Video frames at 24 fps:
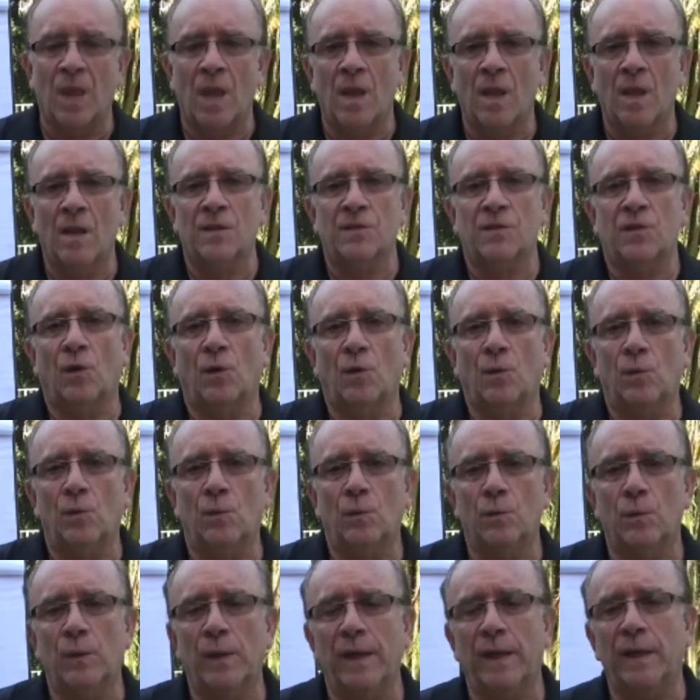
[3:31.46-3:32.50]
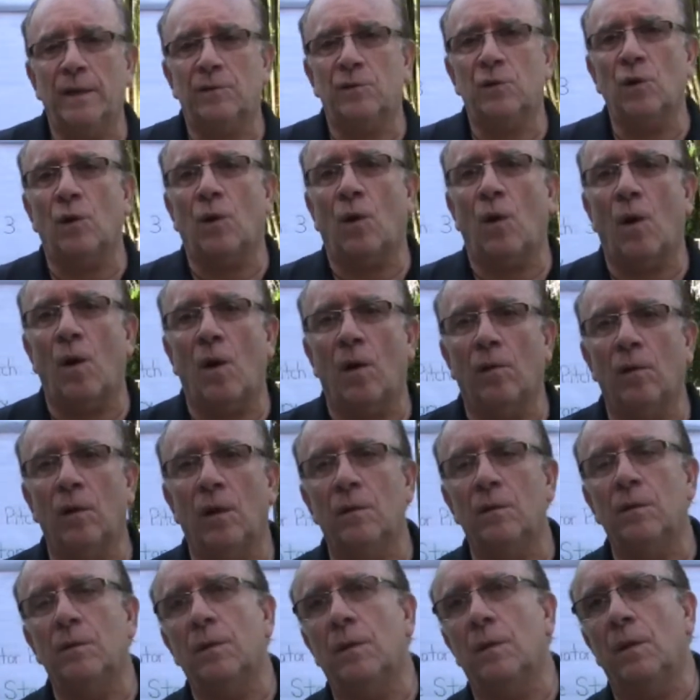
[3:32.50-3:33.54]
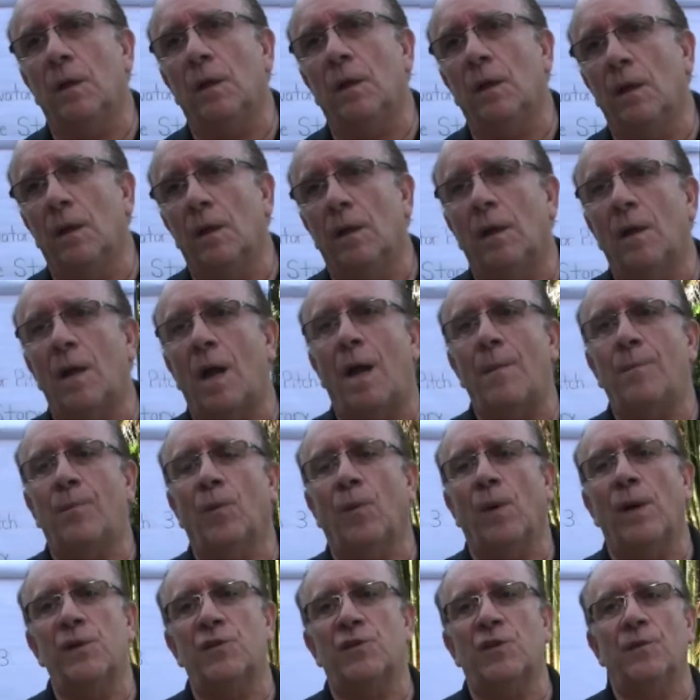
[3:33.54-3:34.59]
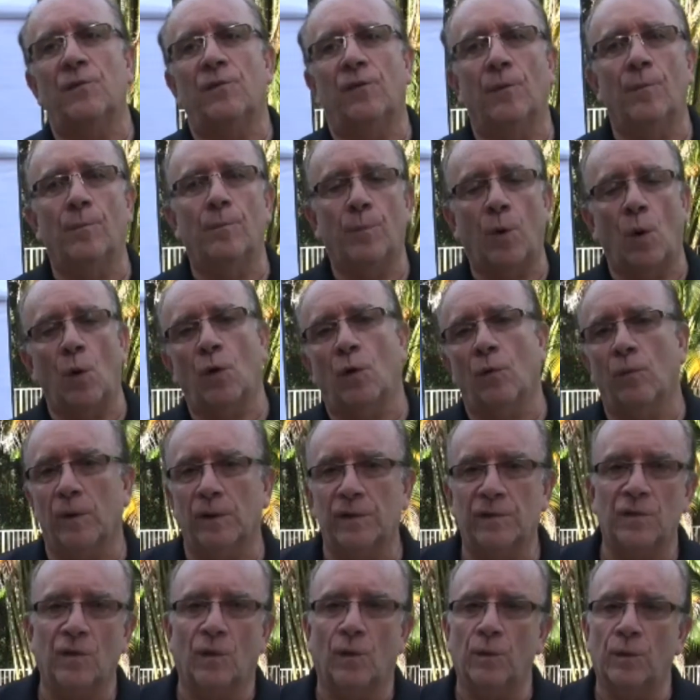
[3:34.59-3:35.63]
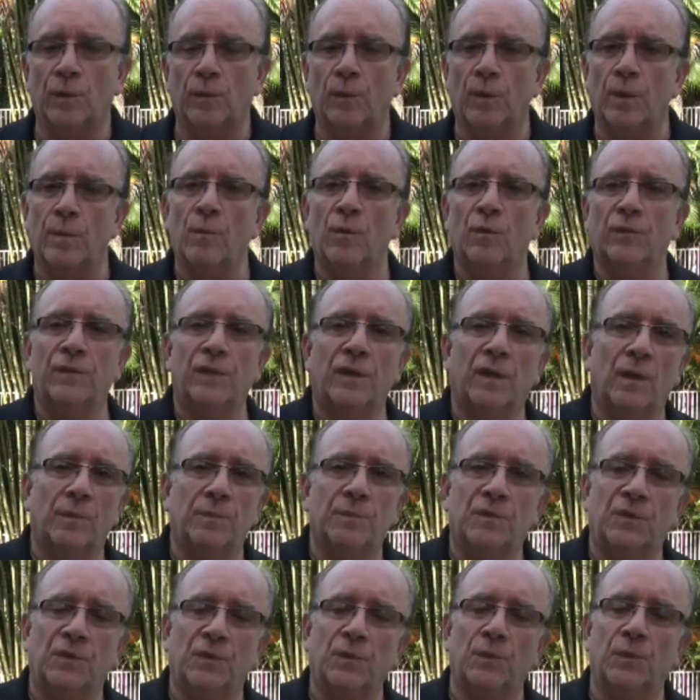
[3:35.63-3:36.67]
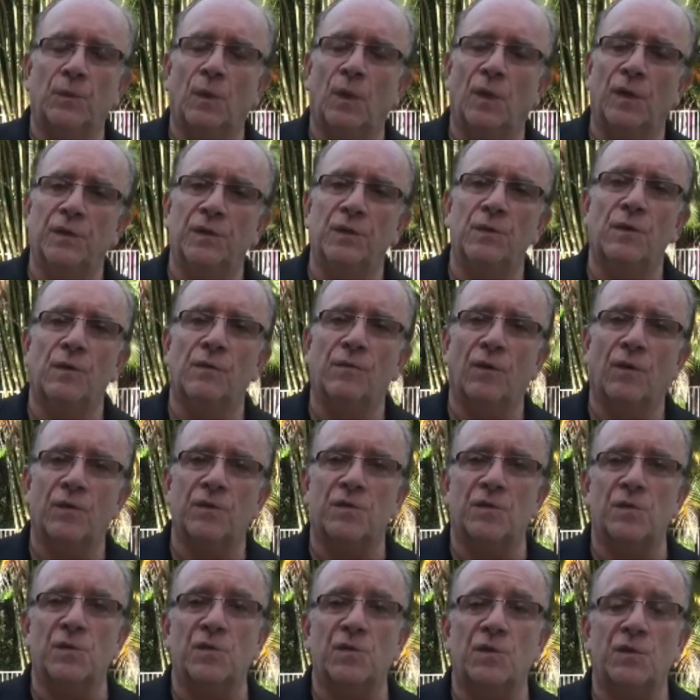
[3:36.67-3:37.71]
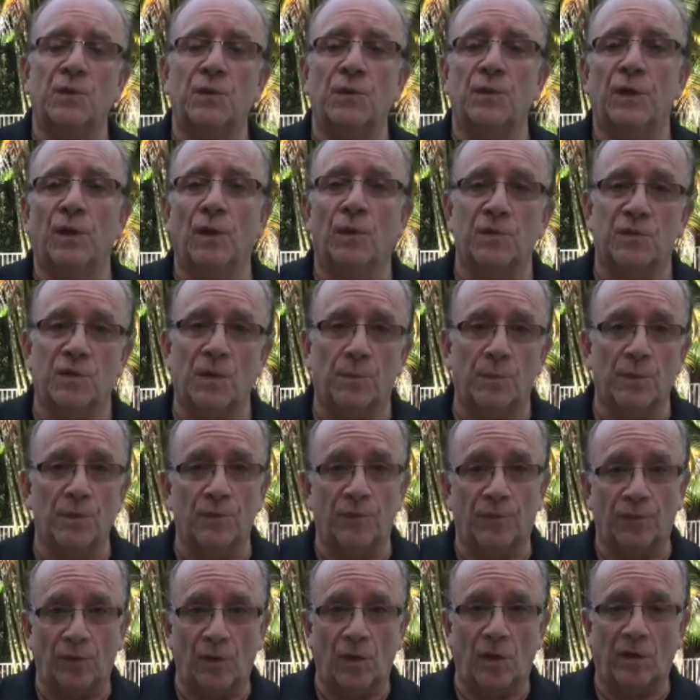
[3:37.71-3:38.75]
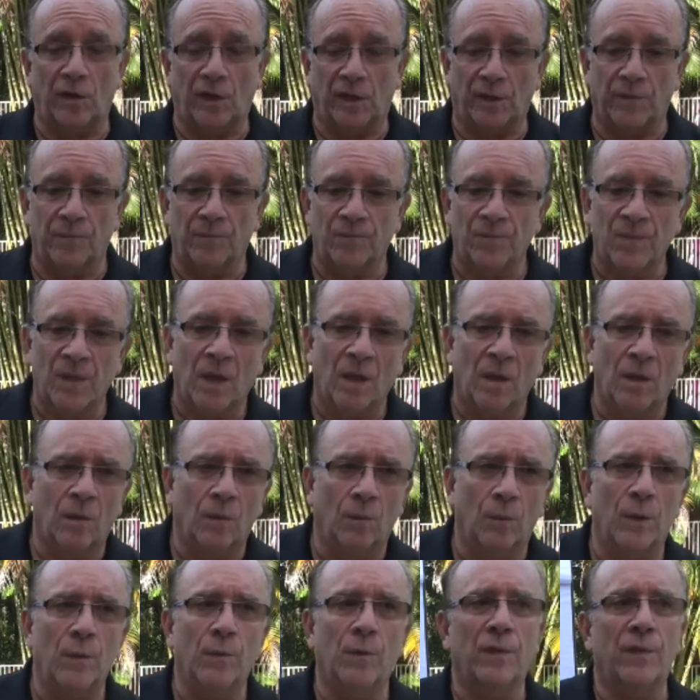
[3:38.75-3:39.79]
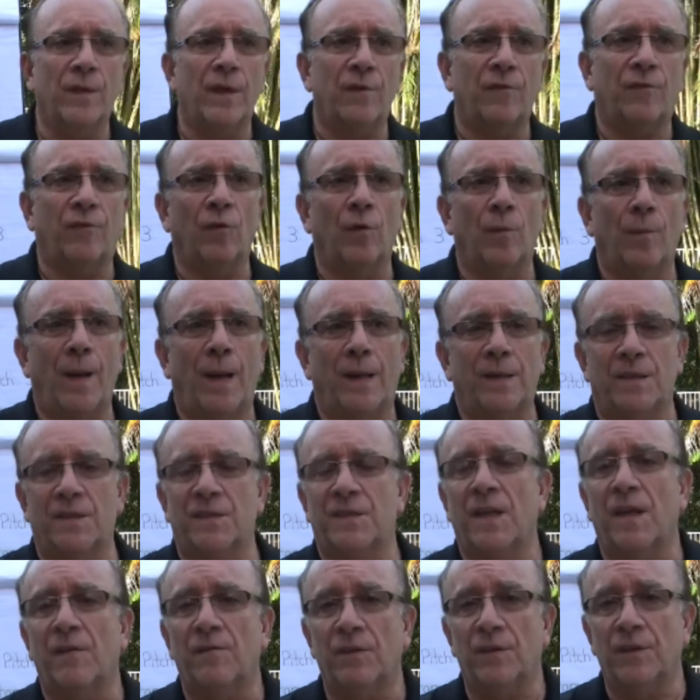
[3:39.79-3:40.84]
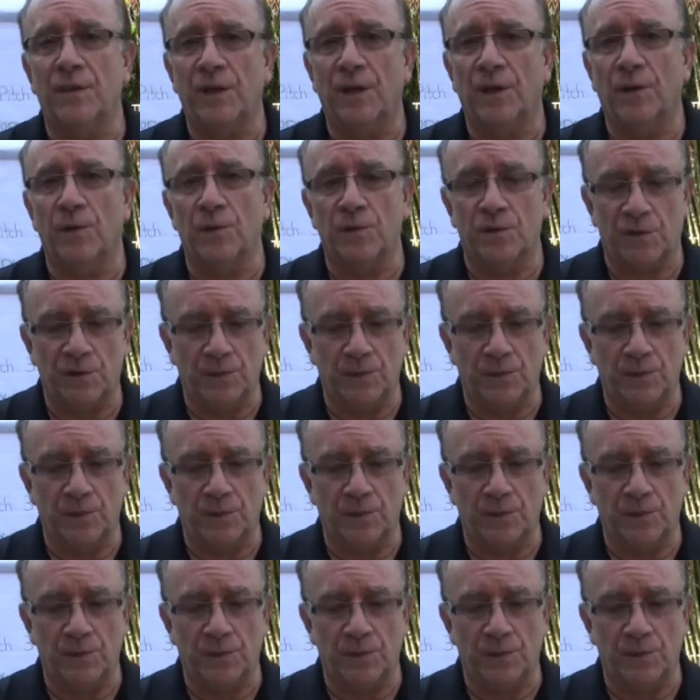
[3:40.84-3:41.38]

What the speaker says: So we took our operation from Boca Raton and we moved it up to Universal Studios up in Florida. We were there for about 7 years.